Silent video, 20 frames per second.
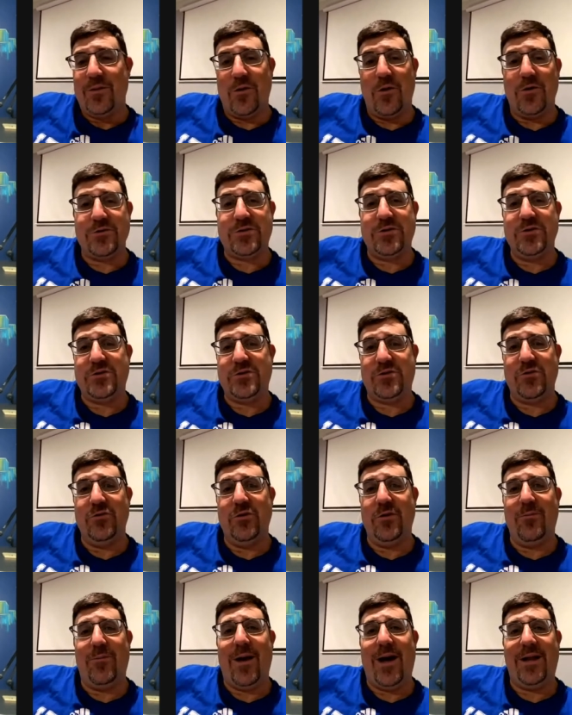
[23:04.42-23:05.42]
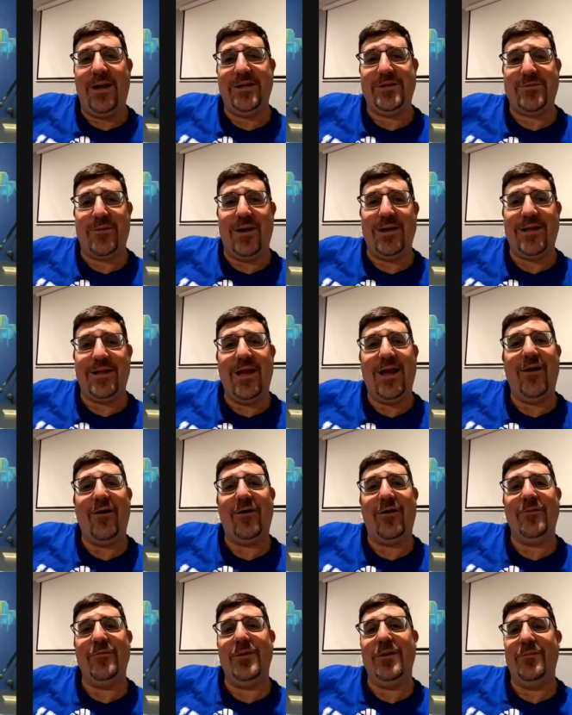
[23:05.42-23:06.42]
those two student bodies right there are
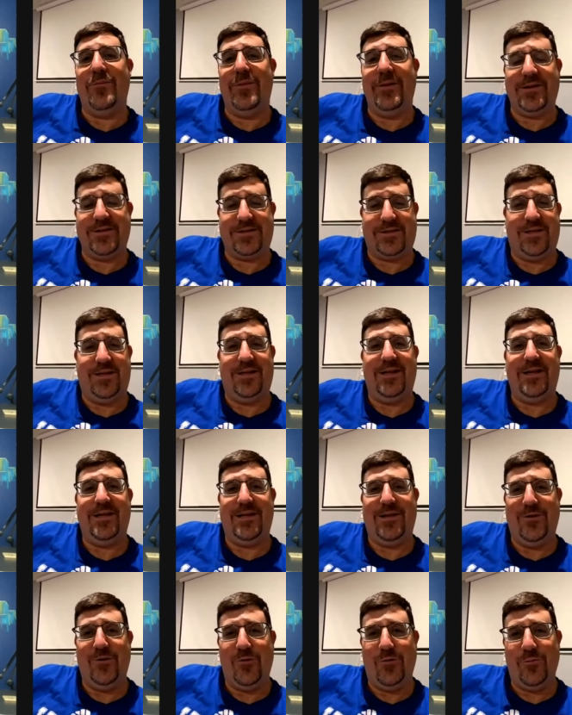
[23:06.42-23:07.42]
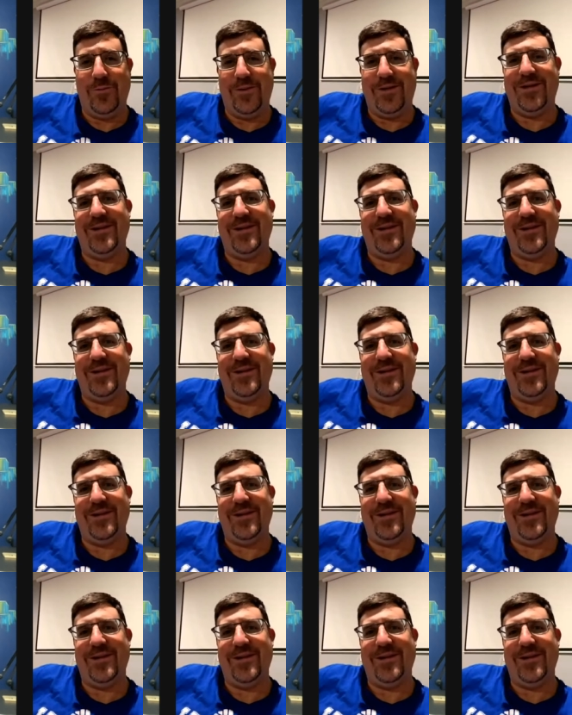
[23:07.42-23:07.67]
going to be the biggest thing to hit Yulman.